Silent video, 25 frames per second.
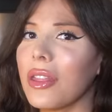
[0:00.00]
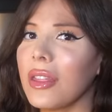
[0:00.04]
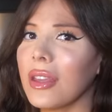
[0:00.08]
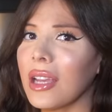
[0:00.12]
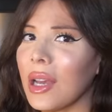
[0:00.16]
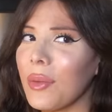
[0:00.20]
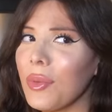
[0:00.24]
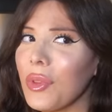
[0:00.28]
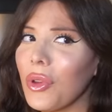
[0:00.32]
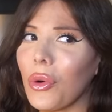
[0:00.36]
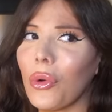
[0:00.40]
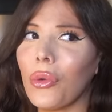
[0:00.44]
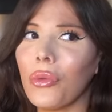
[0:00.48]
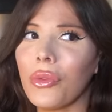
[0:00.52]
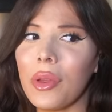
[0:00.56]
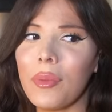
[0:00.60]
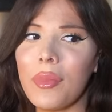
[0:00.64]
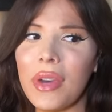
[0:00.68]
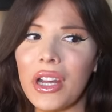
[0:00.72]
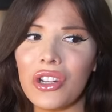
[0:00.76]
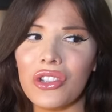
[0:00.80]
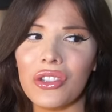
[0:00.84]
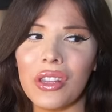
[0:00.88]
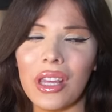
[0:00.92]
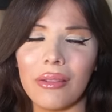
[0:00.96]
think I'm the only
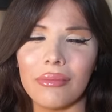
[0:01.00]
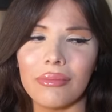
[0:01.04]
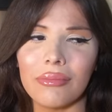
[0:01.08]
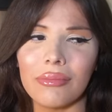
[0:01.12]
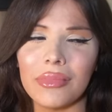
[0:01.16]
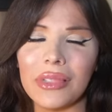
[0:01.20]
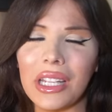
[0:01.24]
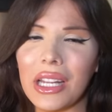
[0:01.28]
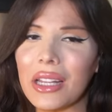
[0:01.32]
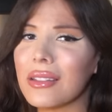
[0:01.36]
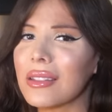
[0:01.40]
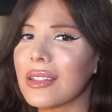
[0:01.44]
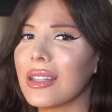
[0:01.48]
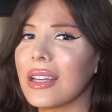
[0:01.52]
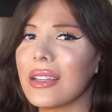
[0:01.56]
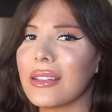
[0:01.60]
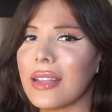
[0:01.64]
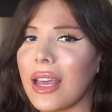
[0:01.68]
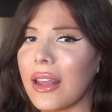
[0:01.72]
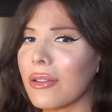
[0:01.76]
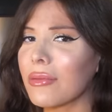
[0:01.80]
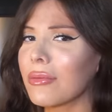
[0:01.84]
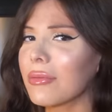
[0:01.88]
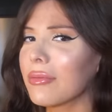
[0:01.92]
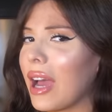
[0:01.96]
bitch that does this.
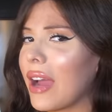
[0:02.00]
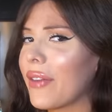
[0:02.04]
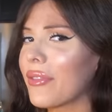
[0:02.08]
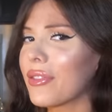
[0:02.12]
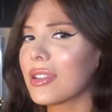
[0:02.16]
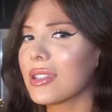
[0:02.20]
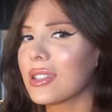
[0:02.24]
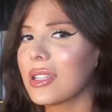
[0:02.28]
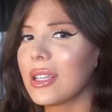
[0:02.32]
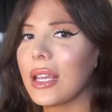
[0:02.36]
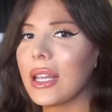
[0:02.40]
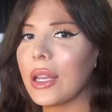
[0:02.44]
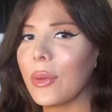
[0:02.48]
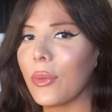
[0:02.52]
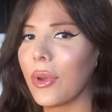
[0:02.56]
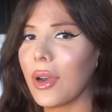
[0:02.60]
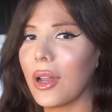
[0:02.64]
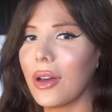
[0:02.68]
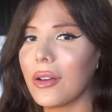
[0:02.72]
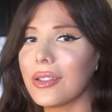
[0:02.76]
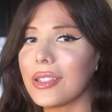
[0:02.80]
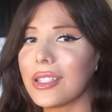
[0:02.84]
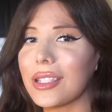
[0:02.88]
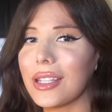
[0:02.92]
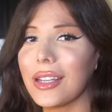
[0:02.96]
I don't ever see anyone
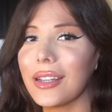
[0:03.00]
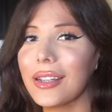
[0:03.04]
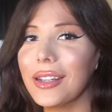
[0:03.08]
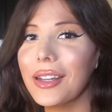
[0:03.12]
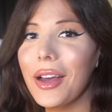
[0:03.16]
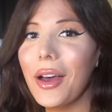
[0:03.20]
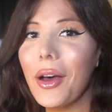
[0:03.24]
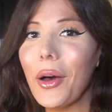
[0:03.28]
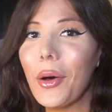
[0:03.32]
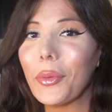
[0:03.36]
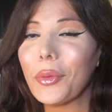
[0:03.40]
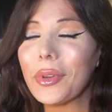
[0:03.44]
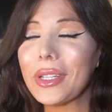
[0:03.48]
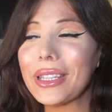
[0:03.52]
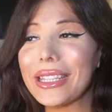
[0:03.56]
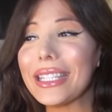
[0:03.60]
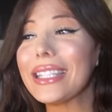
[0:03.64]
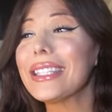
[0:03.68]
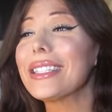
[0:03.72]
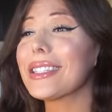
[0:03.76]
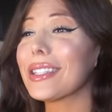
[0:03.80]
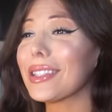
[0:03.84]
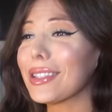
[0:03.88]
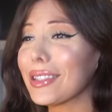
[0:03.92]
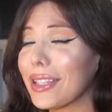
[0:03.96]
else with
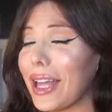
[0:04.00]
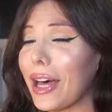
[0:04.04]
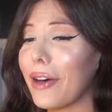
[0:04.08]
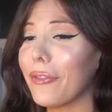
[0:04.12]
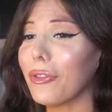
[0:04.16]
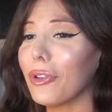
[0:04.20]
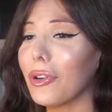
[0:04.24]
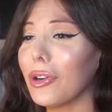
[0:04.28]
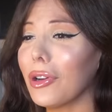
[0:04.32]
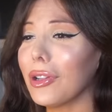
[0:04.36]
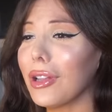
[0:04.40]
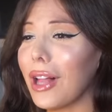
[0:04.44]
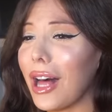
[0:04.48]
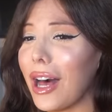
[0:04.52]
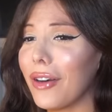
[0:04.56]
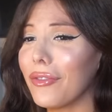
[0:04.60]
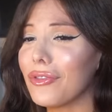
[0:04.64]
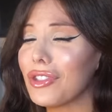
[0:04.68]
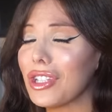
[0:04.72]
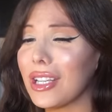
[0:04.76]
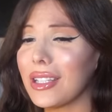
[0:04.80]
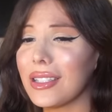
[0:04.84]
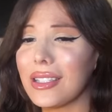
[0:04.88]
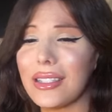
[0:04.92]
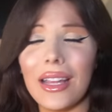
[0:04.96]
this level of
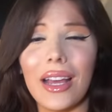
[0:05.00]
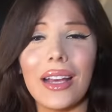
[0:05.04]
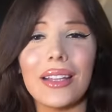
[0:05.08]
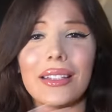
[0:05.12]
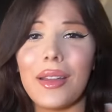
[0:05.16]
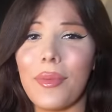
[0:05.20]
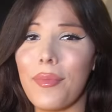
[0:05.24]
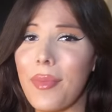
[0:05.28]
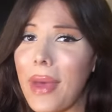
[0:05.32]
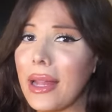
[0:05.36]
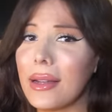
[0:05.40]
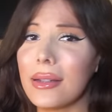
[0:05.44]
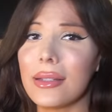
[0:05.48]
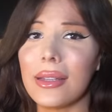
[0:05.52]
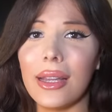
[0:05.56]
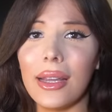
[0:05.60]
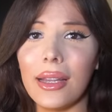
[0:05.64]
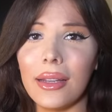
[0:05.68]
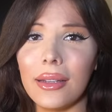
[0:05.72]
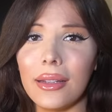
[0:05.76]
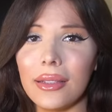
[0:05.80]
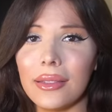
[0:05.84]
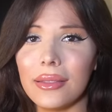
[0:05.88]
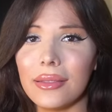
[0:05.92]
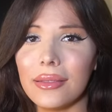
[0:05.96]
just a
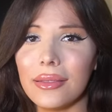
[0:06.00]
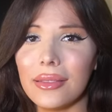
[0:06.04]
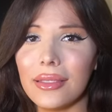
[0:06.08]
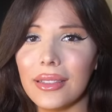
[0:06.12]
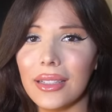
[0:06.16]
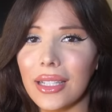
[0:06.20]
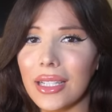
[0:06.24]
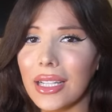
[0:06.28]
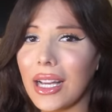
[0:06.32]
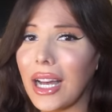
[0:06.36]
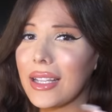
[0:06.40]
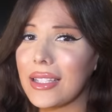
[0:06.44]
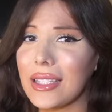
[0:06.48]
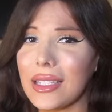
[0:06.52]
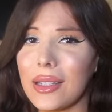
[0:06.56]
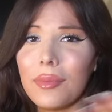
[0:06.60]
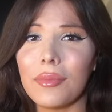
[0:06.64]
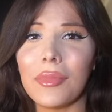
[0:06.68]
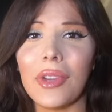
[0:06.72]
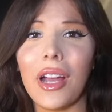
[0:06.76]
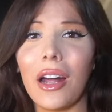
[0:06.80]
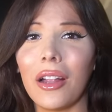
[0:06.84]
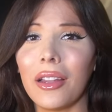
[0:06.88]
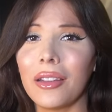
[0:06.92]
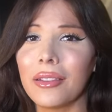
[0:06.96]
demented
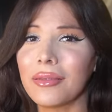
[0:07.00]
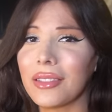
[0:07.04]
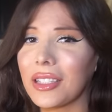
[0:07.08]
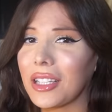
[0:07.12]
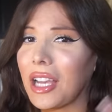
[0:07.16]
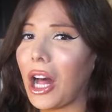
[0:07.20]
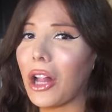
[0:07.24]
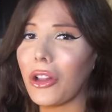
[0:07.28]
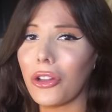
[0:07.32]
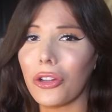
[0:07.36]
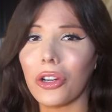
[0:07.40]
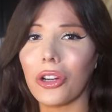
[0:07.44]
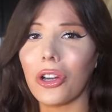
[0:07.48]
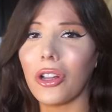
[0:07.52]
custom gun color